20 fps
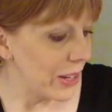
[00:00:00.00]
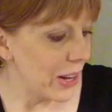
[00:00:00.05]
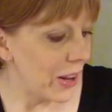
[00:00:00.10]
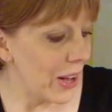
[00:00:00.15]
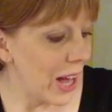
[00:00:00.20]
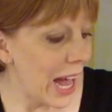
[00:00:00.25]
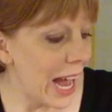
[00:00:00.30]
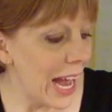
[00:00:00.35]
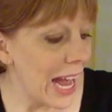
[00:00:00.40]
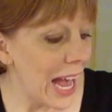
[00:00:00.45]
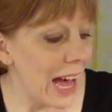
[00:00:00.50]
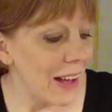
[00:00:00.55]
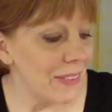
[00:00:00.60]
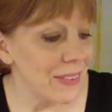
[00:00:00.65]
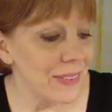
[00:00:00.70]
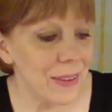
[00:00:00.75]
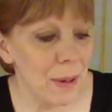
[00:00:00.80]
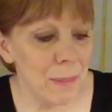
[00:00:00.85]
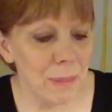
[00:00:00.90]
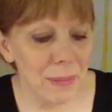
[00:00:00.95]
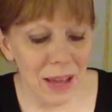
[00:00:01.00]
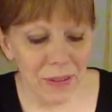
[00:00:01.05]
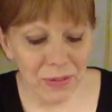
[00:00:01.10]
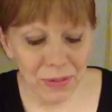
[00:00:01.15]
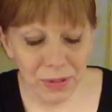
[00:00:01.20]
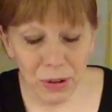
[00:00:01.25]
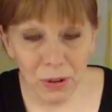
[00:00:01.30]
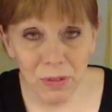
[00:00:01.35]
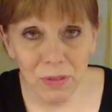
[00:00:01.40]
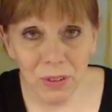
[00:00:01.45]
Now I have some
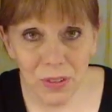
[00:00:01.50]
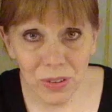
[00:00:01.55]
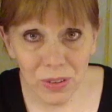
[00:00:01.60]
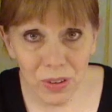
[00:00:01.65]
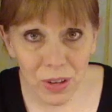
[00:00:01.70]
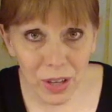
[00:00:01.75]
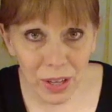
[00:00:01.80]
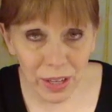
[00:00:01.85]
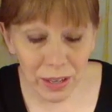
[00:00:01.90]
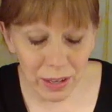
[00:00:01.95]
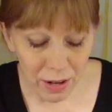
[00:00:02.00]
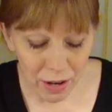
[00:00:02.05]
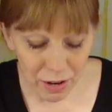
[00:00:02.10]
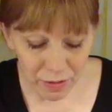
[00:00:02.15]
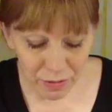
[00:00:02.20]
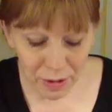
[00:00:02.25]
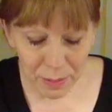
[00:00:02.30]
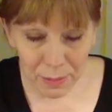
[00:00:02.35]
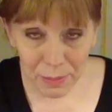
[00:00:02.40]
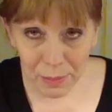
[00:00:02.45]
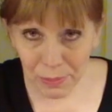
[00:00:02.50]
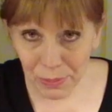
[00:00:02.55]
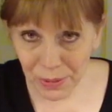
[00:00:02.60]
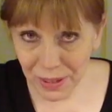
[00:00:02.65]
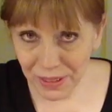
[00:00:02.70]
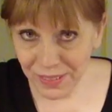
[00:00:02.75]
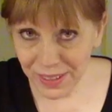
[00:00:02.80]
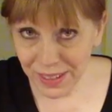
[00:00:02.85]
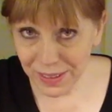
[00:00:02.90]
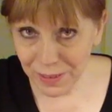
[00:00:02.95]
leftover salt from a
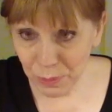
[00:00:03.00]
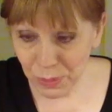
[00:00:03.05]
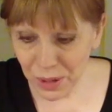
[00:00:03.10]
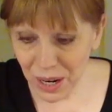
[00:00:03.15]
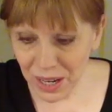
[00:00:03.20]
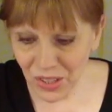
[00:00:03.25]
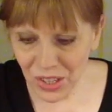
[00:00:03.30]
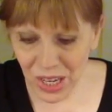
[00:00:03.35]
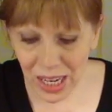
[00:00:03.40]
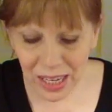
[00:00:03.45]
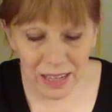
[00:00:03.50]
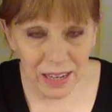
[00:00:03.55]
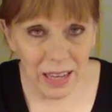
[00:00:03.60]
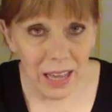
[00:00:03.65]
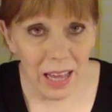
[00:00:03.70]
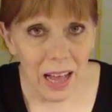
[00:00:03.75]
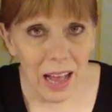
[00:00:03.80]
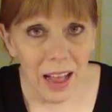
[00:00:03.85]
previous project